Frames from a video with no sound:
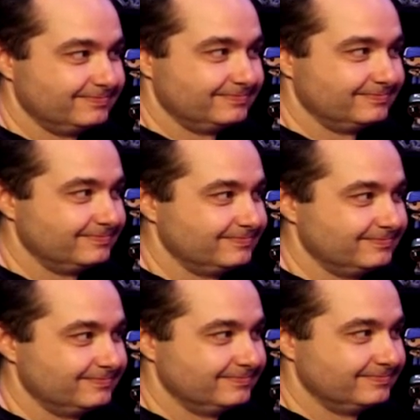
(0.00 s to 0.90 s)

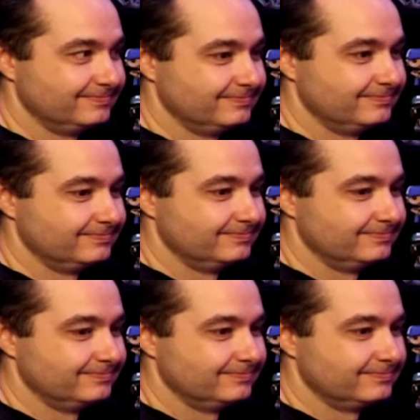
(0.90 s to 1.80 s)

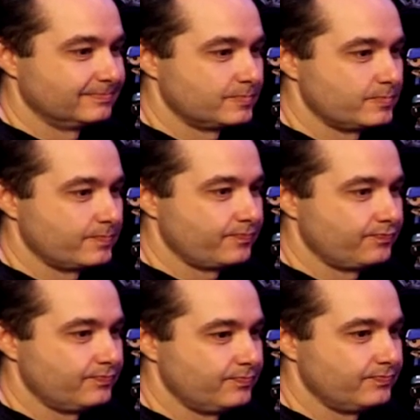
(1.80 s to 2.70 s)

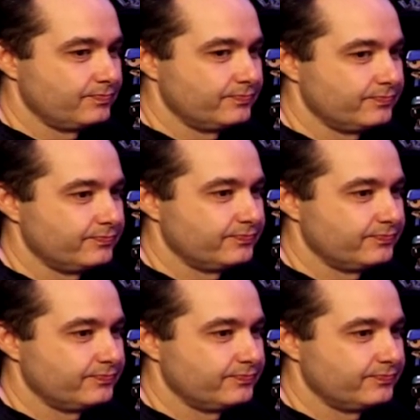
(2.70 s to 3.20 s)
(not speaking)